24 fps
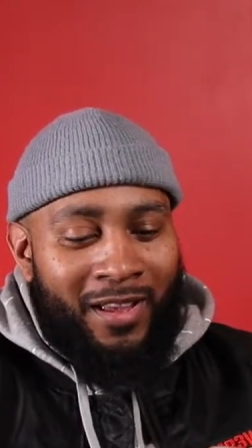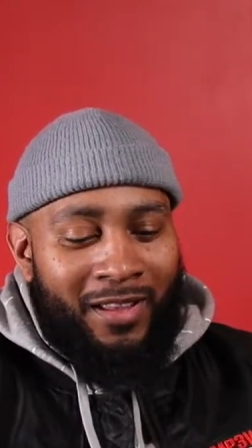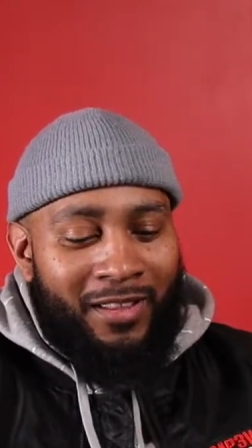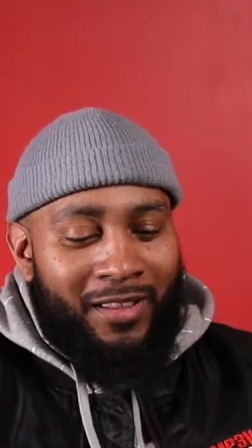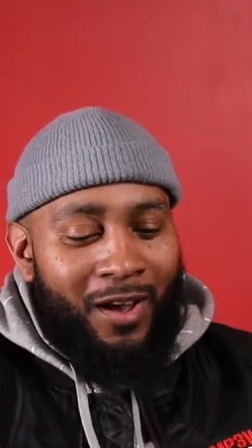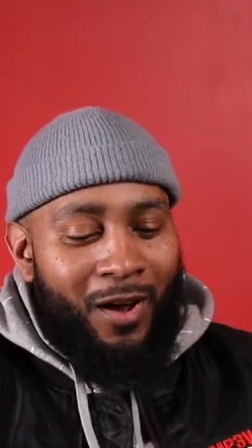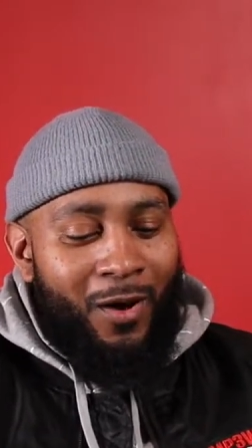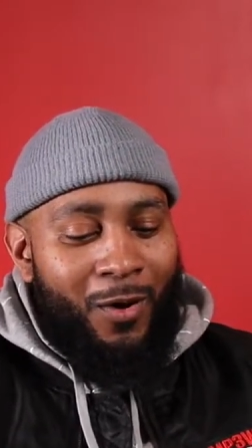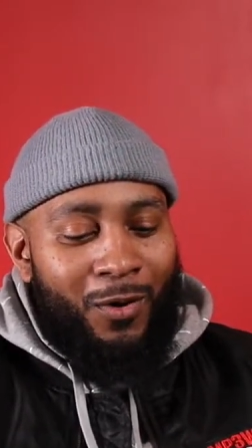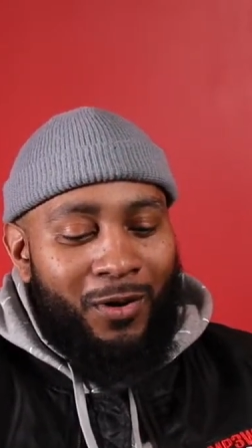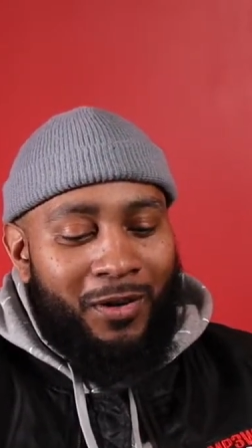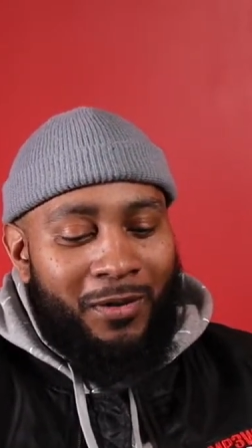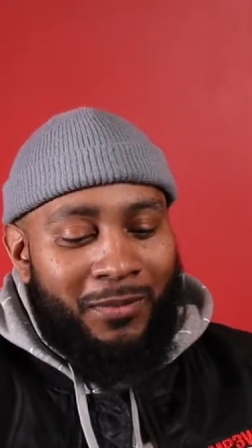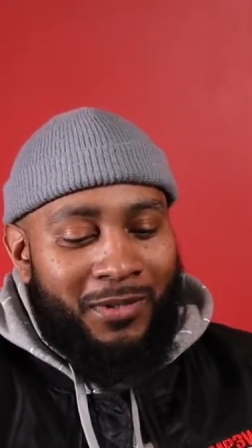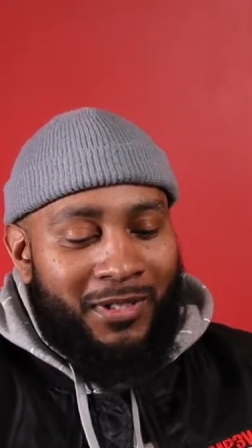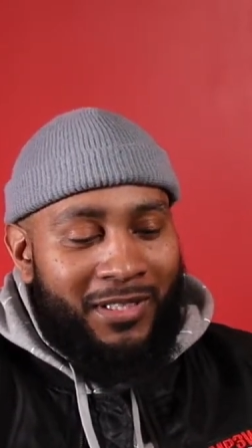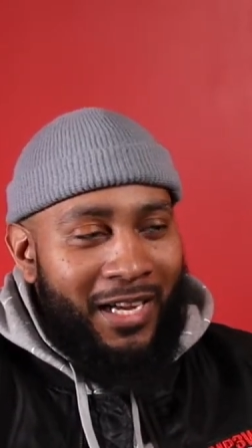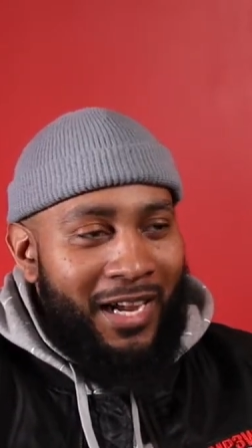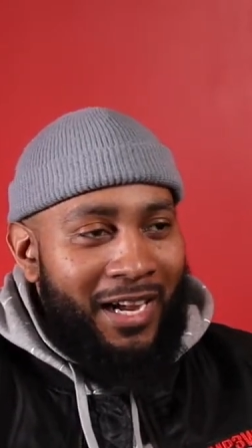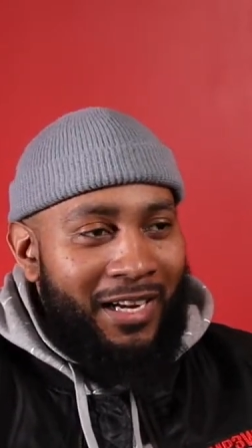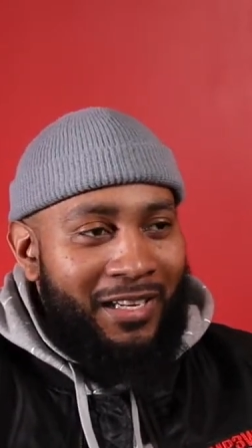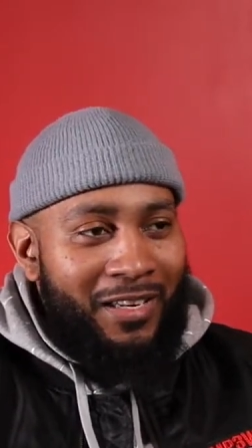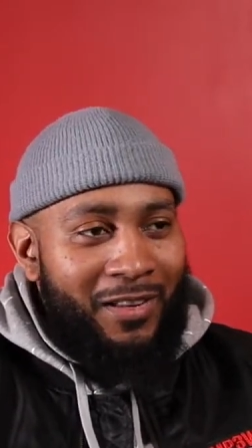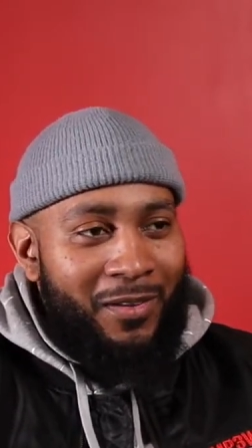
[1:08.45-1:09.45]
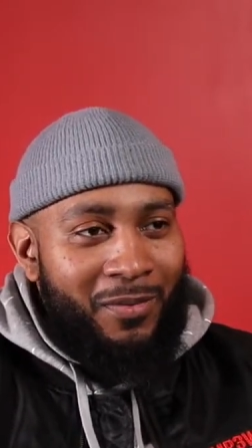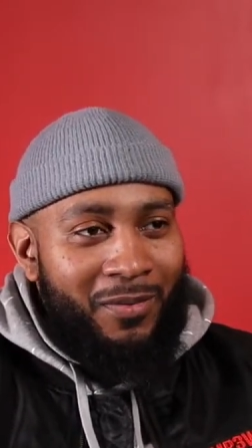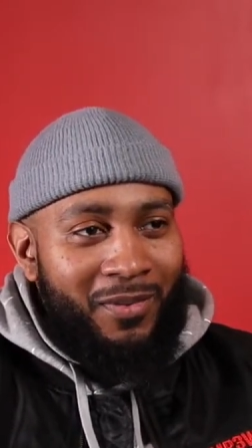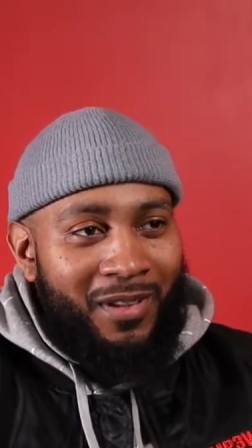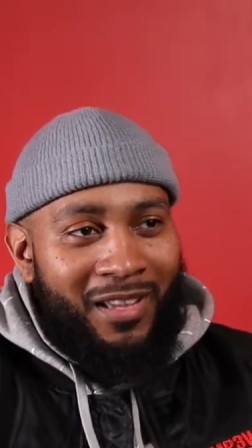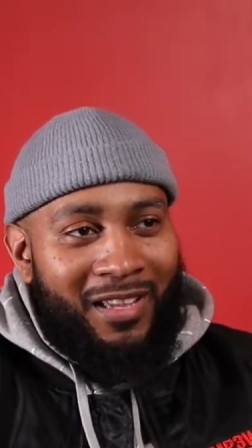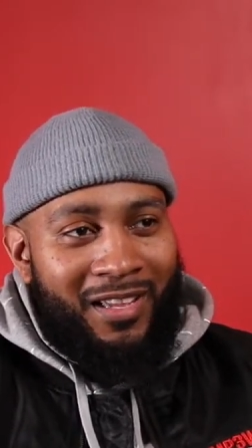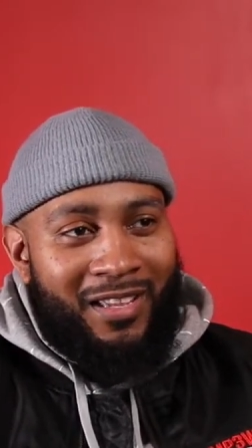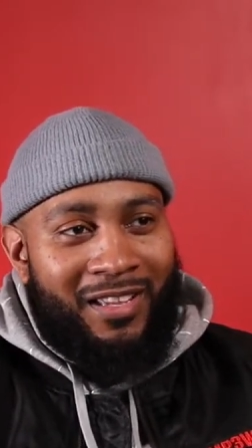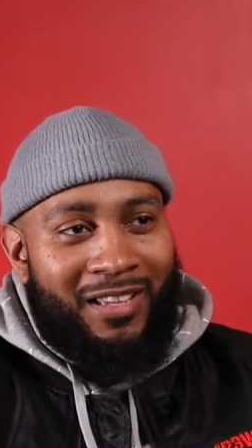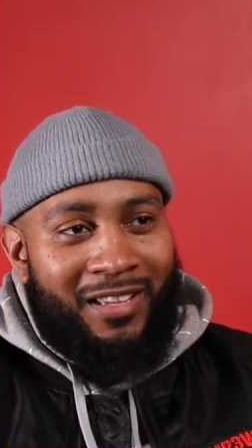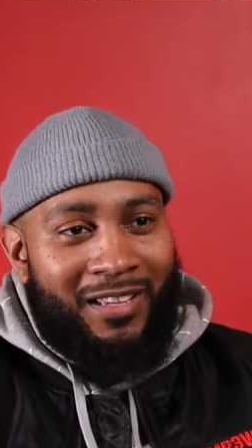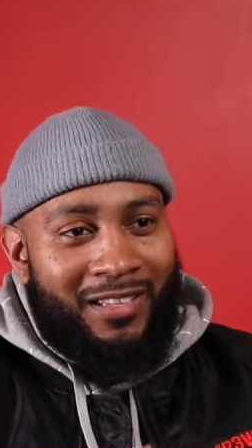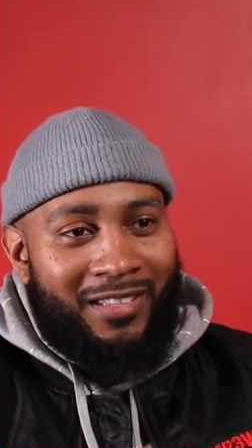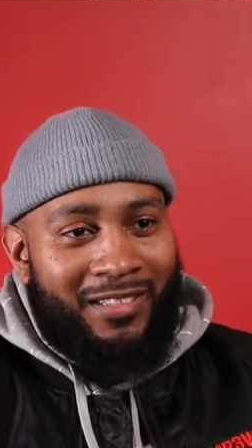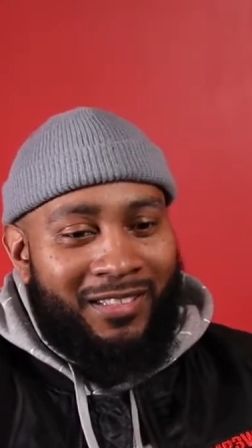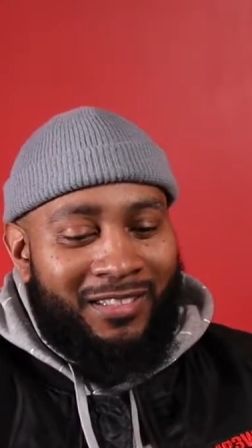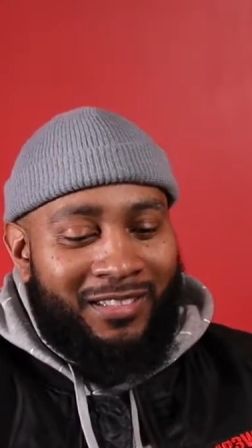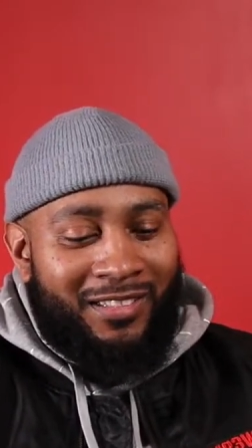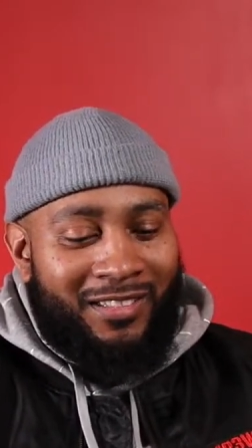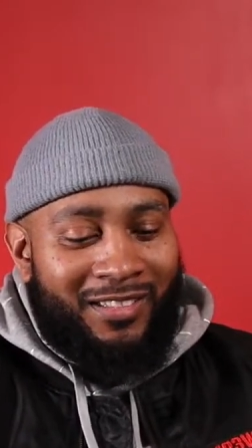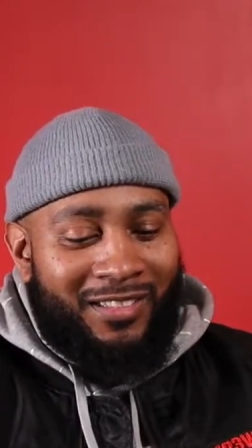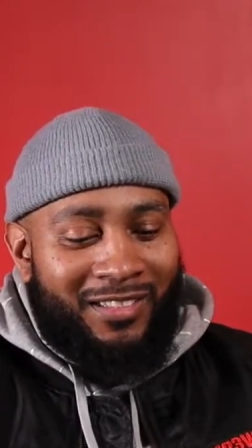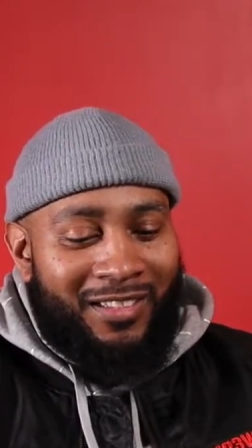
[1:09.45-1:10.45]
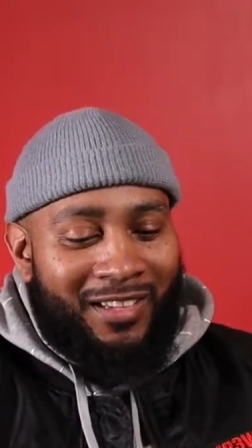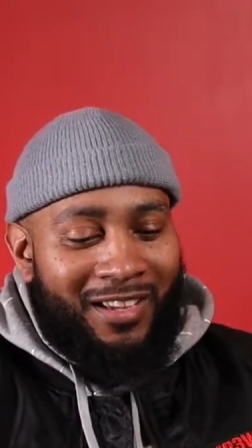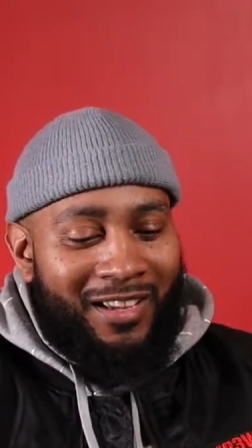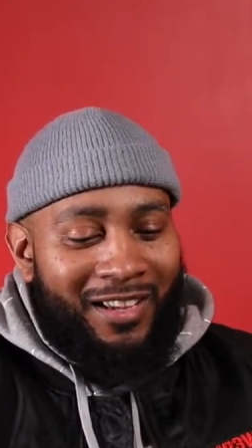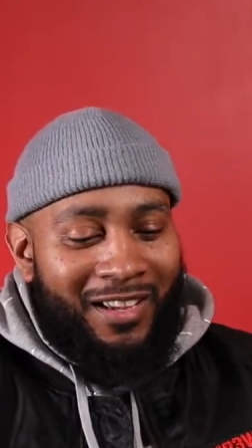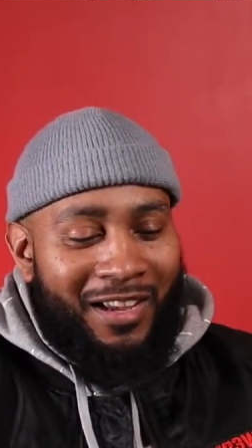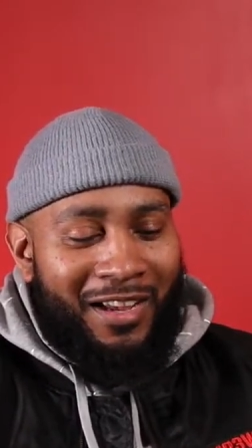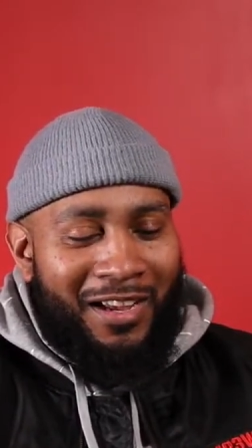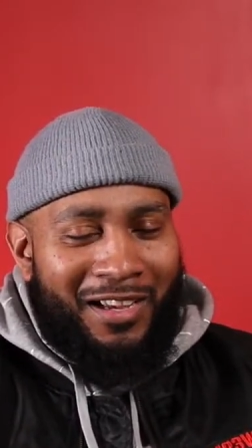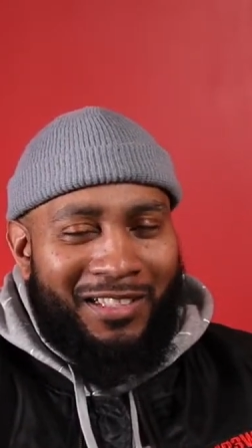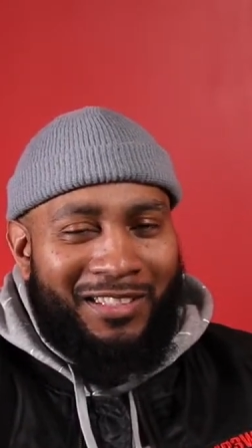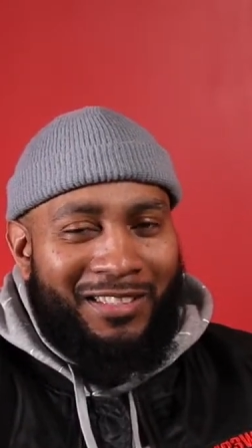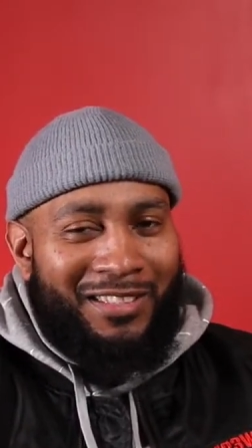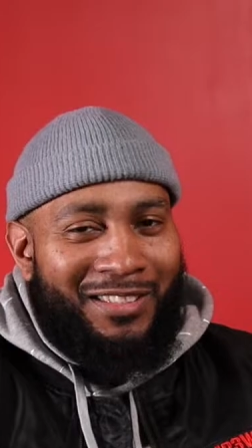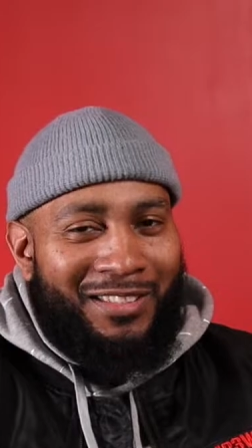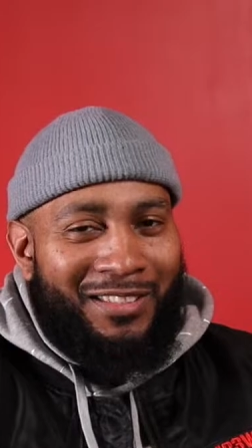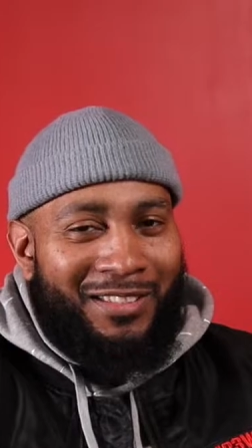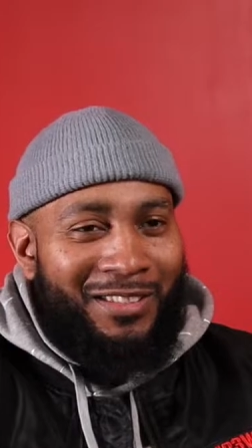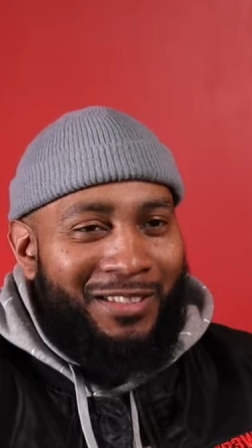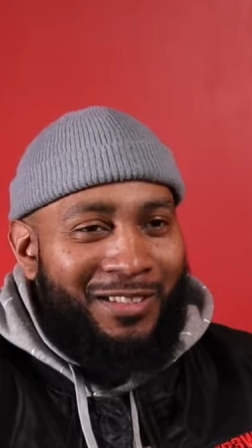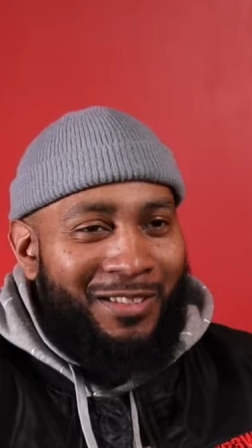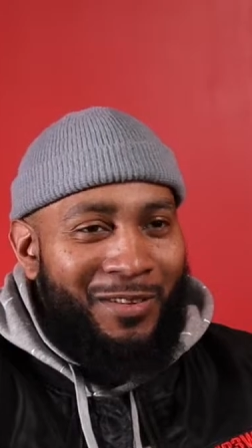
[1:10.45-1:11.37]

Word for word: the whole objective is us,